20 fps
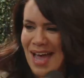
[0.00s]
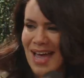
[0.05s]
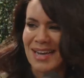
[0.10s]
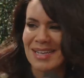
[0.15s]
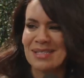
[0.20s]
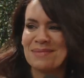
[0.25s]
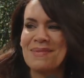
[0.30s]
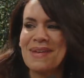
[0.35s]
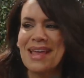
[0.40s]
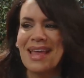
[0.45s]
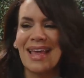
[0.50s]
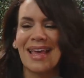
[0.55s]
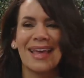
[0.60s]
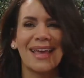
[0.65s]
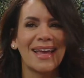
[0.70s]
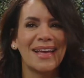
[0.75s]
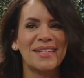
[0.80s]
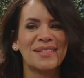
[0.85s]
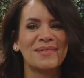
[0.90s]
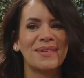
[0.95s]
at a speaking
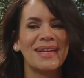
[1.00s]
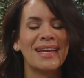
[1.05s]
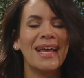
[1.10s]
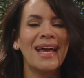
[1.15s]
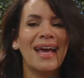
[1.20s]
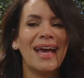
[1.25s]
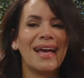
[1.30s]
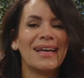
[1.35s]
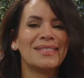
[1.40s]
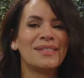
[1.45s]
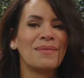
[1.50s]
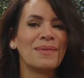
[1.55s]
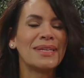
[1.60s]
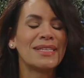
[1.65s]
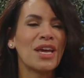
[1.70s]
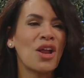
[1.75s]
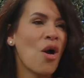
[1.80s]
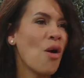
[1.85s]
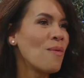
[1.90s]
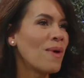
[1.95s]
engagement and somebody
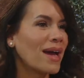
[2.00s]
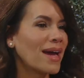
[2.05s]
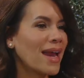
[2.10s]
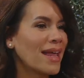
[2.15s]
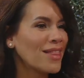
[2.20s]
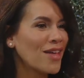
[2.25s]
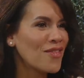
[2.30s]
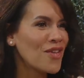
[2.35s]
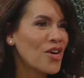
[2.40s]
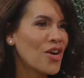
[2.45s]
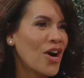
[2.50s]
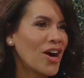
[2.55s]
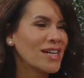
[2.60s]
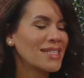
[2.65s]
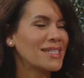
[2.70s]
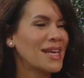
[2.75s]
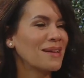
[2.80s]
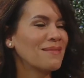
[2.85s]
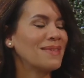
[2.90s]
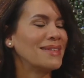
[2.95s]
said, Oh my God, I love your car
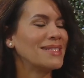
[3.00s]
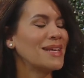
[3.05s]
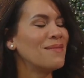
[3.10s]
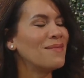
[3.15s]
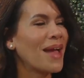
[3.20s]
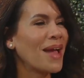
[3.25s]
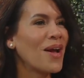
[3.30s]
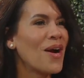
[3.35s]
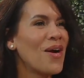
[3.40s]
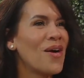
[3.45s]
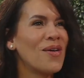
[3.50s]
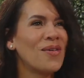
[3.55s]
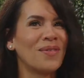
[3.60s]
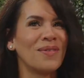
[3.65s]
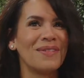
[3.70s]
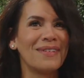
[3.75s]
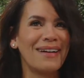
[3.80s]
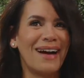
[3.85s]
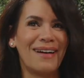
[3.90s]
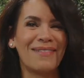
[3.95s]
segments. I'm like,
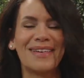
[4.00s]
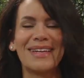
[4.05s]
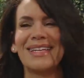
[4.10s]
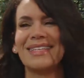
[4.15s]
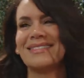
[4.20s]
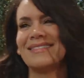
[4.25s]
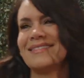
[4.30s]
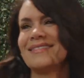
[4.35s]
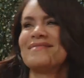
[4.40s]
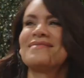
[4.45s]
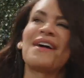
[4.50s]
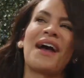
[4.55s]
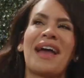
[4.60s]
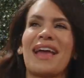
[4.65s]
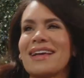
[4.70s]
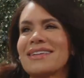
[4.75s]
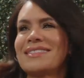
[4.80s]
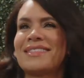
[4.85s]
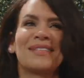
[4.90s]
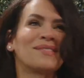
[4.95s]
Oh, I'm going to, I
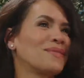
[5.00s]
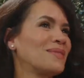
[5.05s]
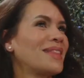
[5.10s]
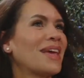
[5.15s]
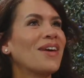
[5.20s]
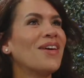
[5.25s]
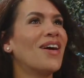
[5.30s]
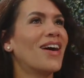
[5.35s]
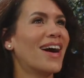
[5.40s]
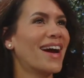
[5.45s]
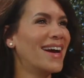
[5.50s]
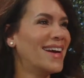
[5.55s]
guess that's what they are.